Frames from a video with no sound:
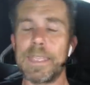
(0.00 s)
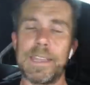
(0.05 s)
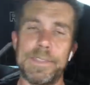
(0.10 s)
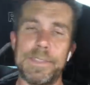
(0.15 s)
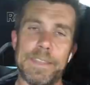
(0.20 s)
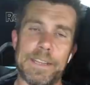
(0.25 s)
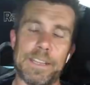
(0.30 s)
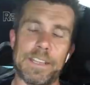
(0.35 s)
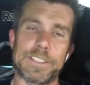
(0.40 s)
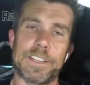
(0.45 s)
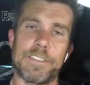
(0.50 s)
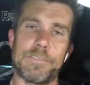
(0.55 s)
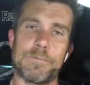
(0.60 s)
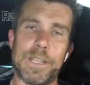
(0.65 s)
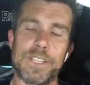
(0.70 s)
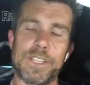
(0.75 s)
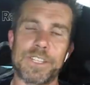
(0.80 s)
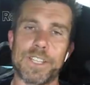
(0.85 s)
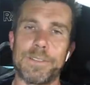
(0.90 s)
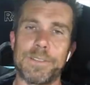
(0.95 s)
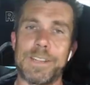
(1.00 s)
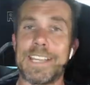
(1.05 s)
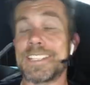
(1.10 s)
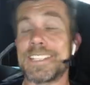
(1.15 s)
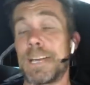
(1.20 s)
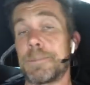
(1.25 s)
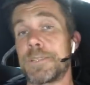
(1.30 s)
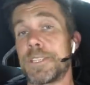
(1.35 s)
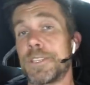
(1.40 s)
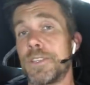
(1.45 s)
And then, as I've mentioned, it's
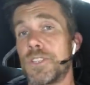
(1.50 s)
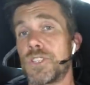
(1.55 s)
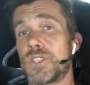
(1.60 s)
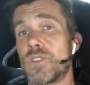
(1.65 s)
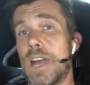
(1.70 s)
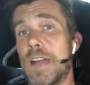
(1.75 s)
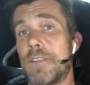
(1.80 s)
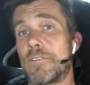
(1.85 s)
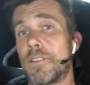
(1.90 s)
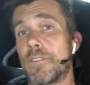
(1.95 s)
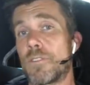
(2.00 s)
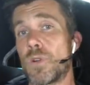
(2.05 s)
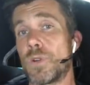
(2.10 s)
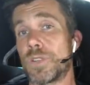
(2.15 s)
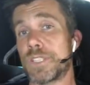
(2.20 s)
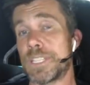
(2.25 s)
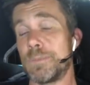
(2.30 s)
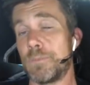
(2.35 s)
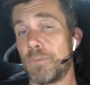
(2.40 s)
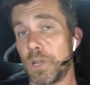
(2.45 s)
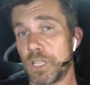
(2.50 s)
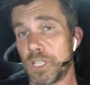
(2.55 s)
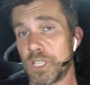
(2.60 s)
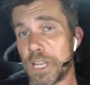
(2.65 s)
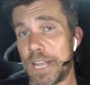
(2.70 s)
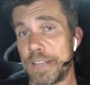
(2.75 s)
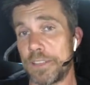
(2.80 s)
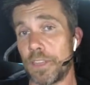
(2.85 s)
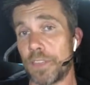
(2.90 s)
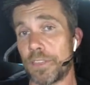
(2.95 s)
up to the driver of course to
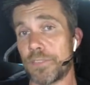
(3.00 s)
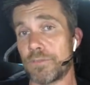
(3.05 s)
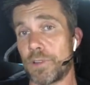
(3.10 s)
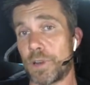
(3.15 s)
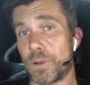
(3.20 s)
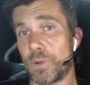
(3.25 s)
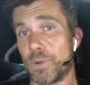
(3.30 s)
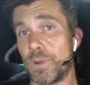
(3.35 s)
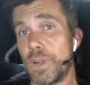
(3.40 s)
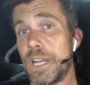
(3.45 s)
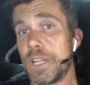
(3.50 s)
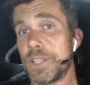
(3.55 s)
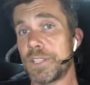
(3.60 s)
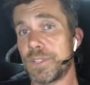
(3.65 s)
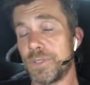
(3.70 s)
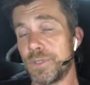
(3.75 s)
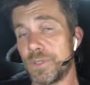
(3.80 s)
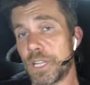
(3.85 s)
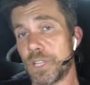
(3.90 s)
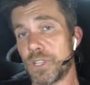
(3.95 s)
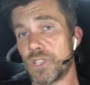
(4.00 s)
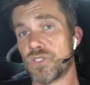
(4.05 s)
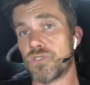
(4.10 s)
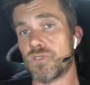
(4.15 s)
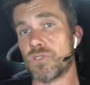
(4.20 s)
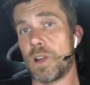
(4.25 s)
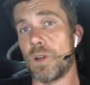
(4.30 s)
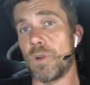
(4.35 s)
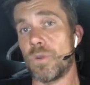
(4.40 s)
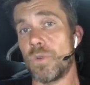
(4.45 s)
modulate the throttle to
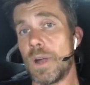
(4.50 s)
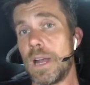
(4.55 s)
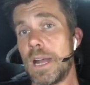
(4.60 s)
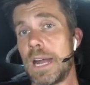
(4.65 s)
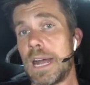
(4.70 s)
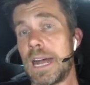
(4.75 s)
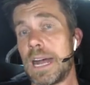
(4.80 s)
control